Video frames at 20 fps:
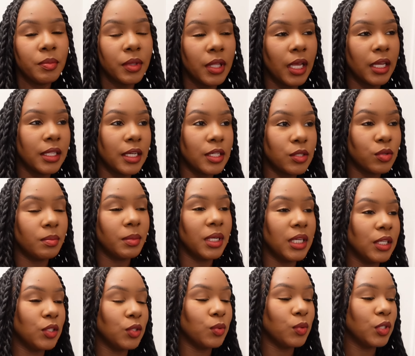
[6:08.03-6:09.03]
Like that's what
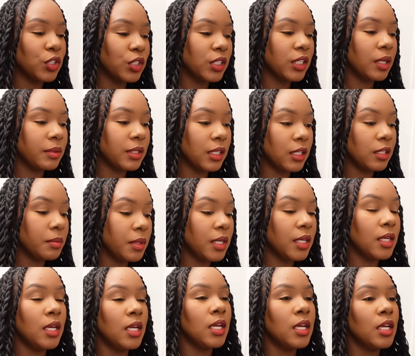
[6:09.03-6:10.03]
my intuition kept telling
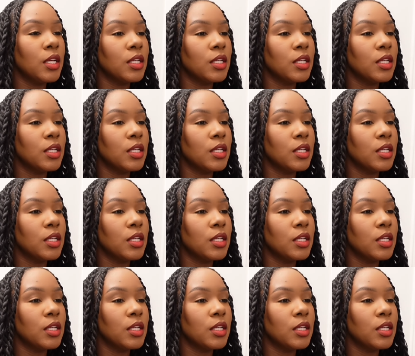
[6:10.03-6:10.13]
me.